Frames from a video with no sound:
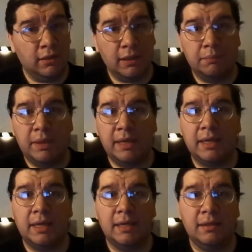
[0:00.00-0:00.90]
and looking
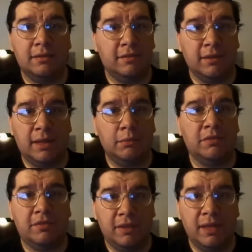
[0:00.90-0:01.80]
back at it,
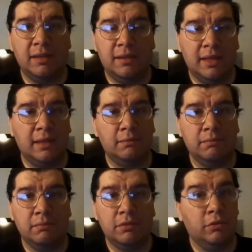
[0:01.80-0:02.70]
I would say
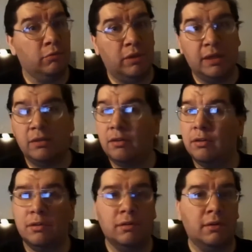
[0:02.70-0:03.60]
that they're right
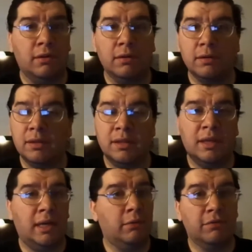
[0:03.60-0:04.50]
all along.
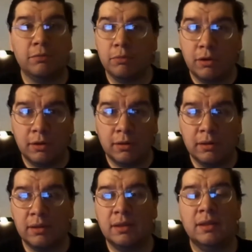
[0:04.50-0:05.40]
I was
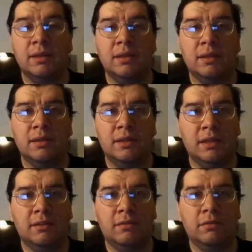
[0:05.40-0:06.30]
wrong
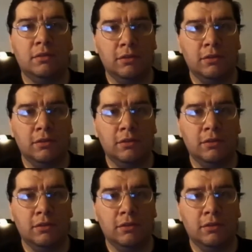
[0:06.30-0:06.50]
that